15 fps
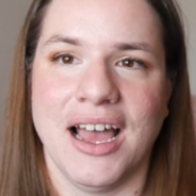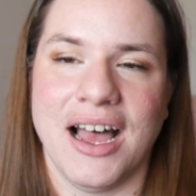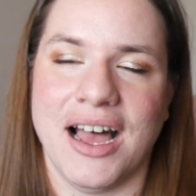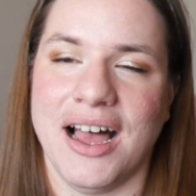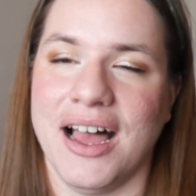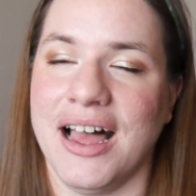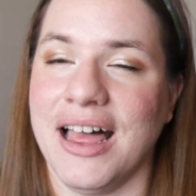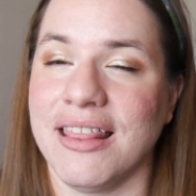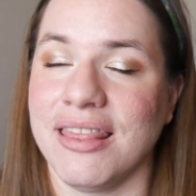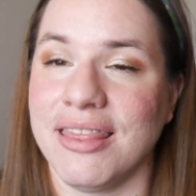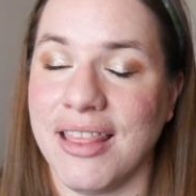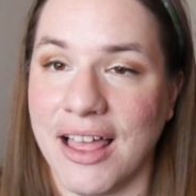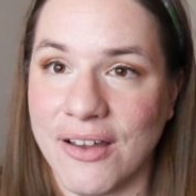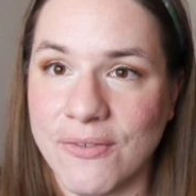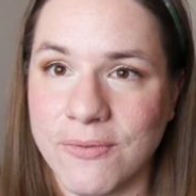I
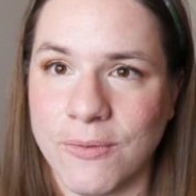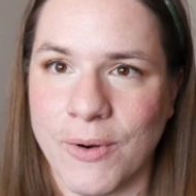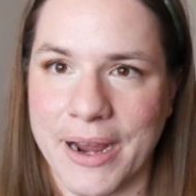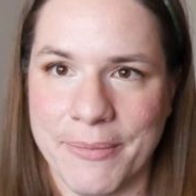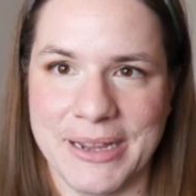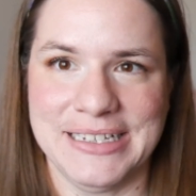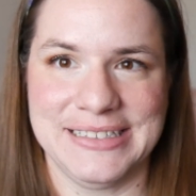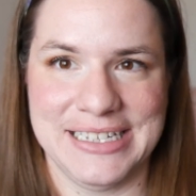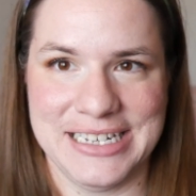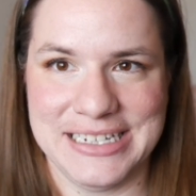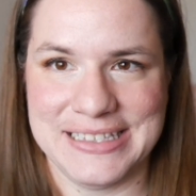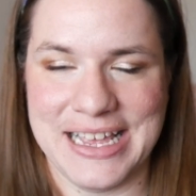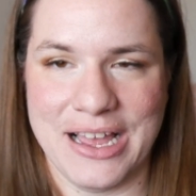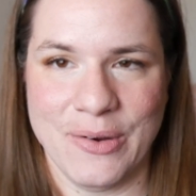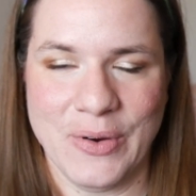love where my skin
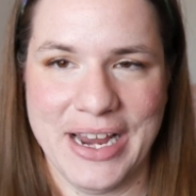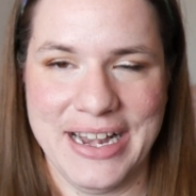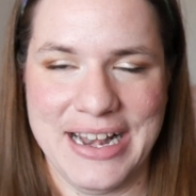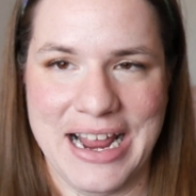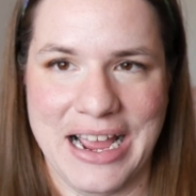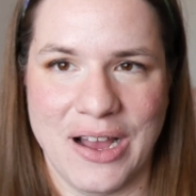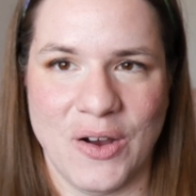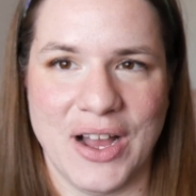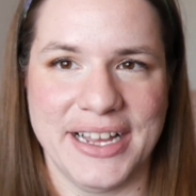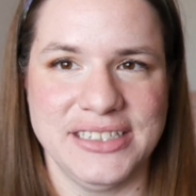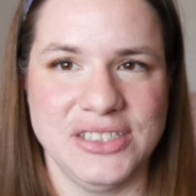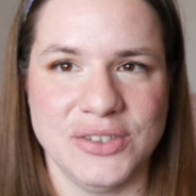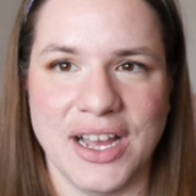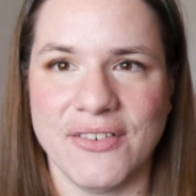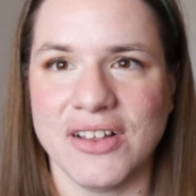is at right now. I
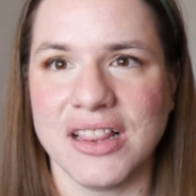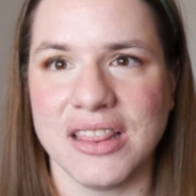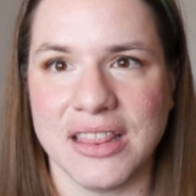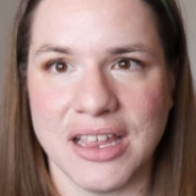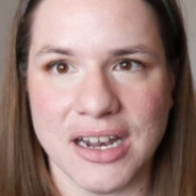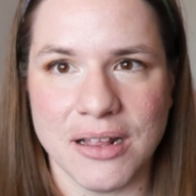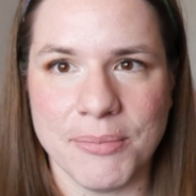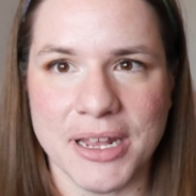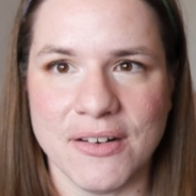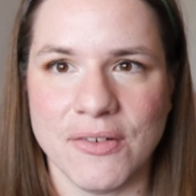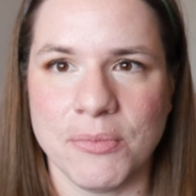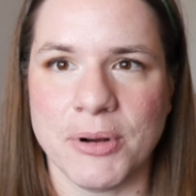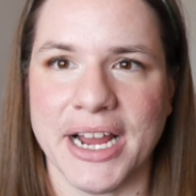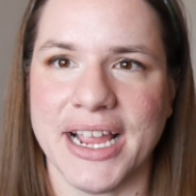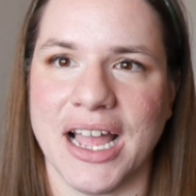do have a little bit of a
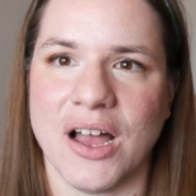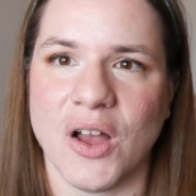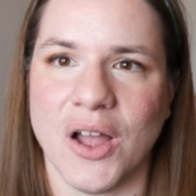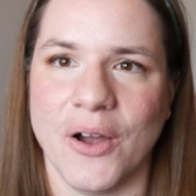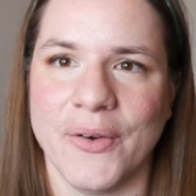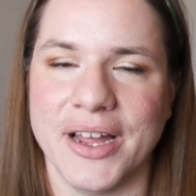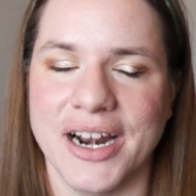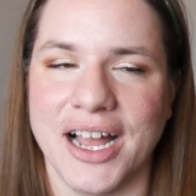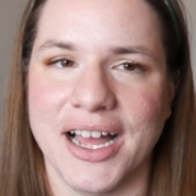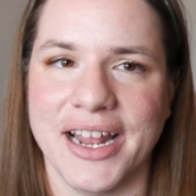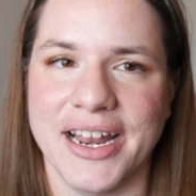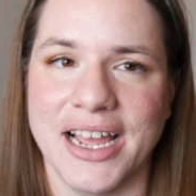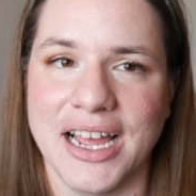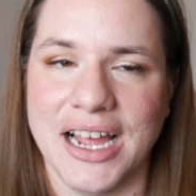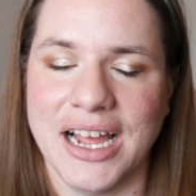breakout going
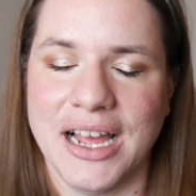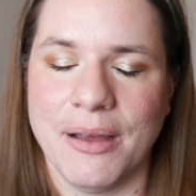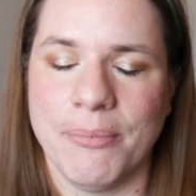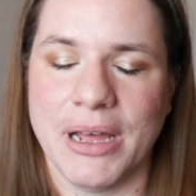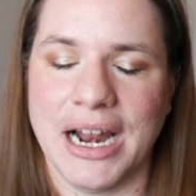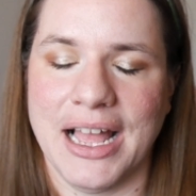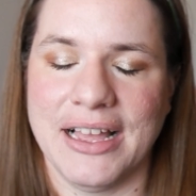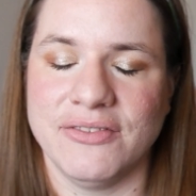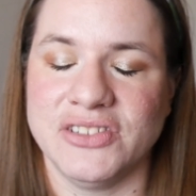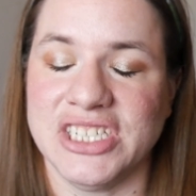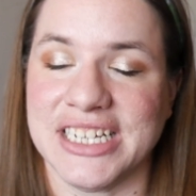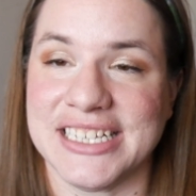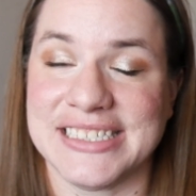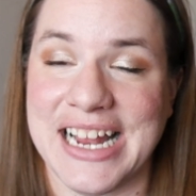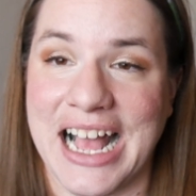on, but I've
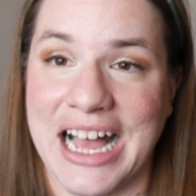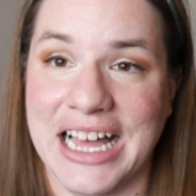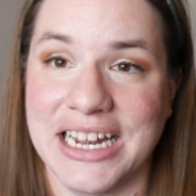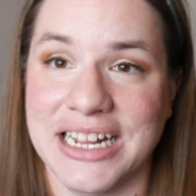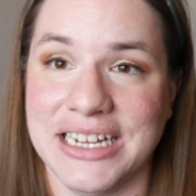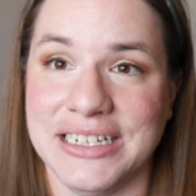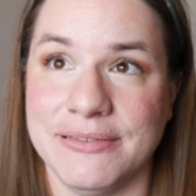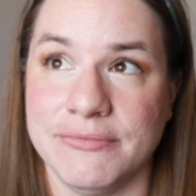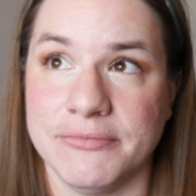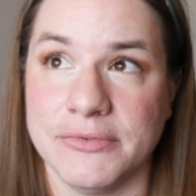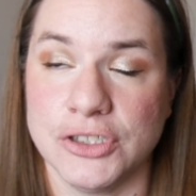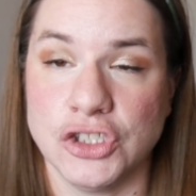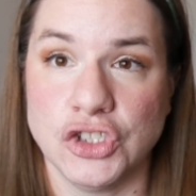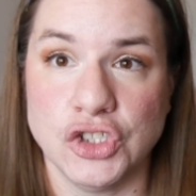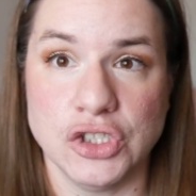just had
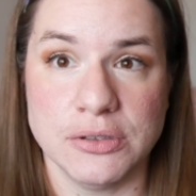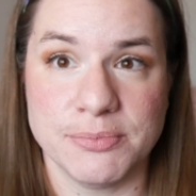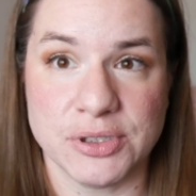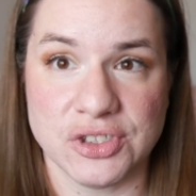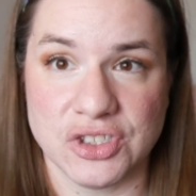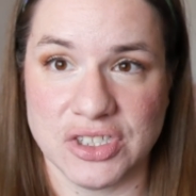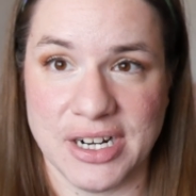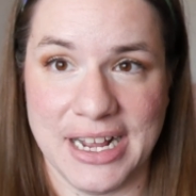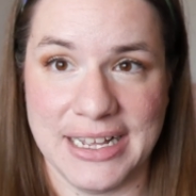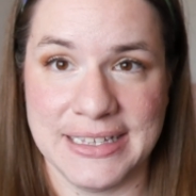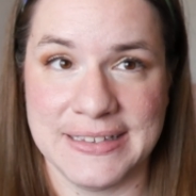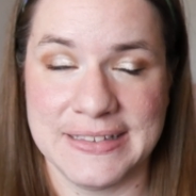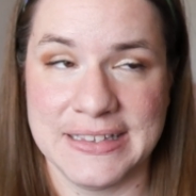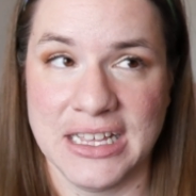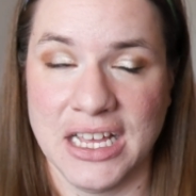super
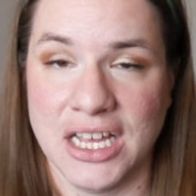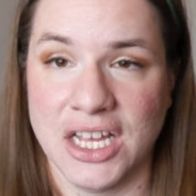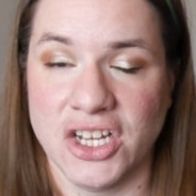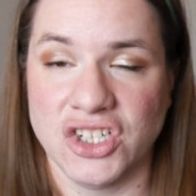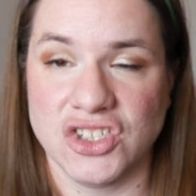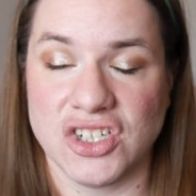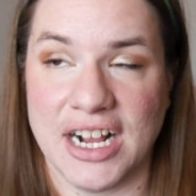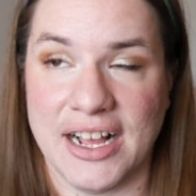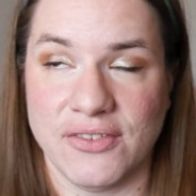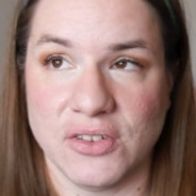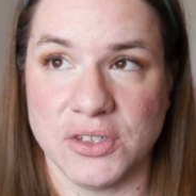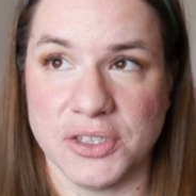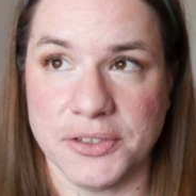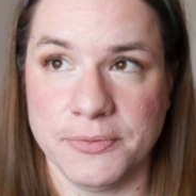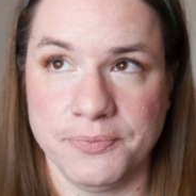stress,
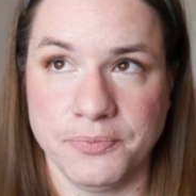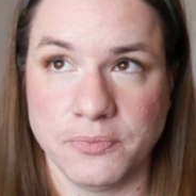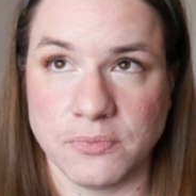traveled